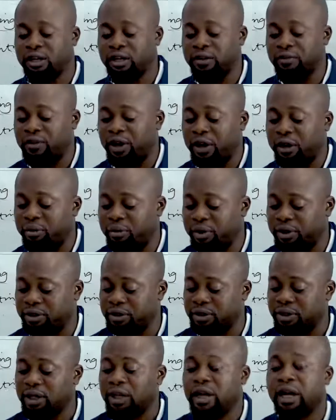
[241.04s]
environment
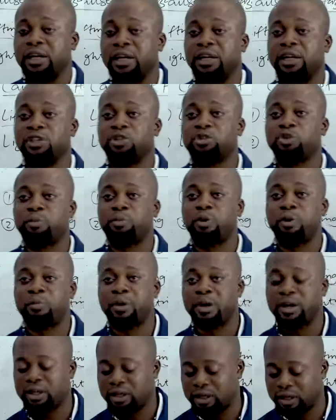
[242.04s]
and there is no
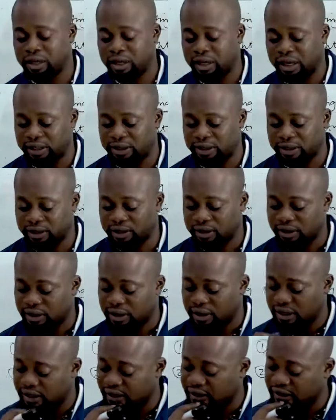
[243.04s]
proper lighting,
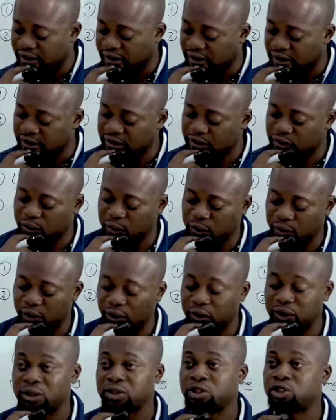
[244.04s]
it can lead to
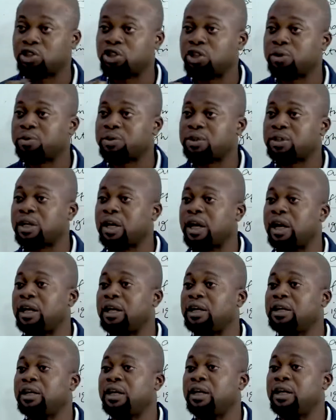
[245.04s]
what? Trips
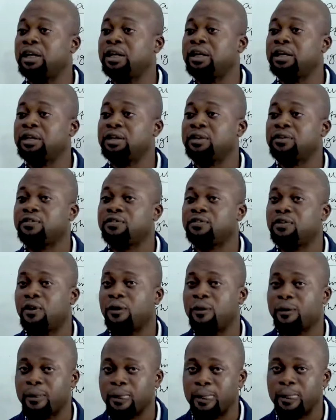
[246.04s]
and
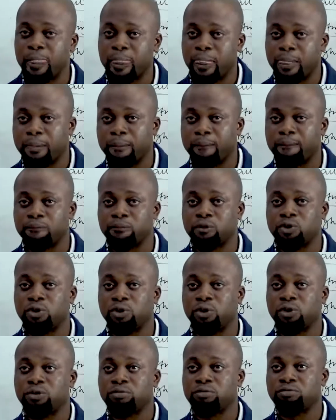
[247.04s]
fall.
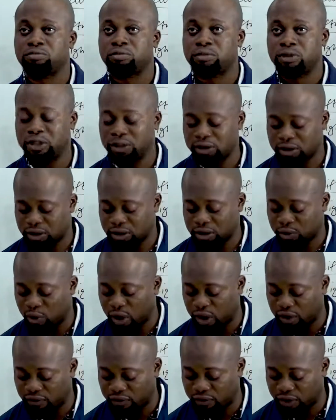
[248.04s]
So this is
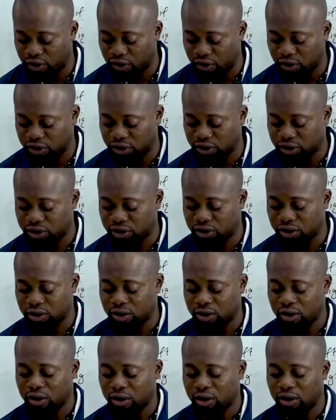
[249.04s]
one of the causes
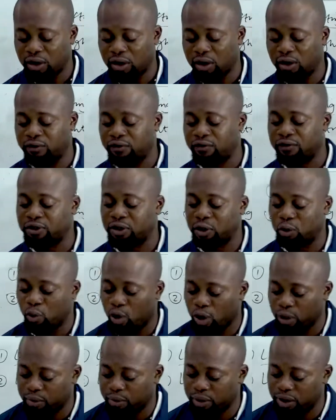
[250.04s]
of the
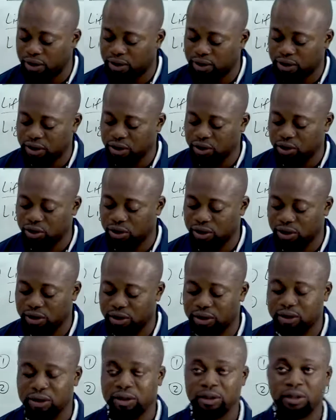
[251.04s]
workplace injury.
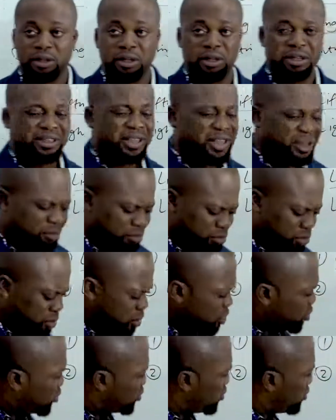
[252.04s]
Then we
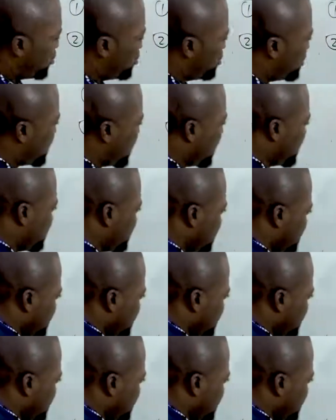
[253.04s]
also looked at